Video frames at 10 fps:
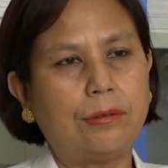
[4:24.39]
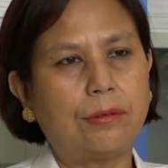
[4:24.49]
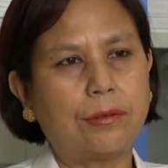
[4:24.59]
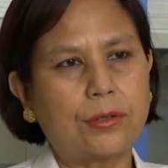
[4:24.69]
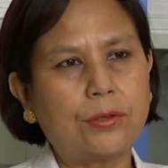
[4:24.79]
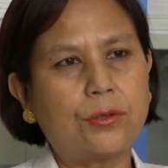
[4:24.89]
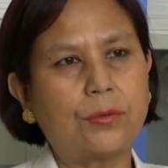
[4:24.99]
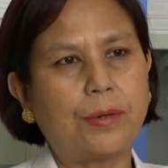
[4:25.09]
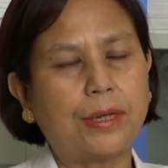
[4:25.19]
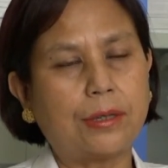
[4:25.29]
also to
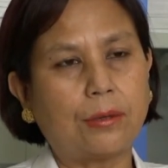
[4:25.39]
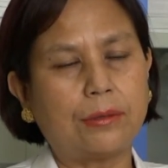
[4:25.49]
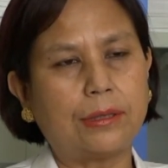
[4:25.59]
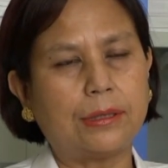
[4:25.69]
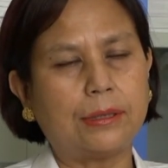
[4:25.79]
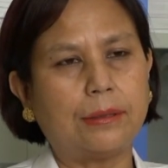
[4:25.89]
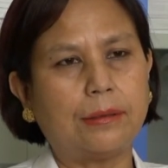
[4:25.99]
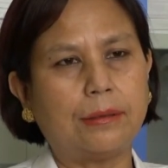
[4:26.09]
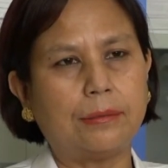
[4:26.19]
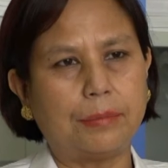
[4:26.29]
bring down
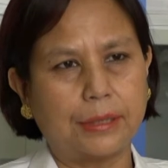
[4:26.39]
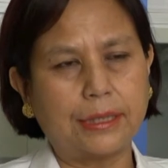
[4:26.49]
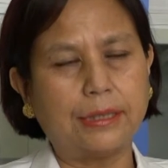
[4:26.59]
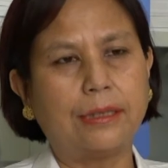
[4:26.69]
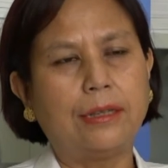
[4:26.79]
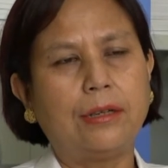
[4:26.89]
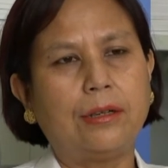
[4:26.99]
the burden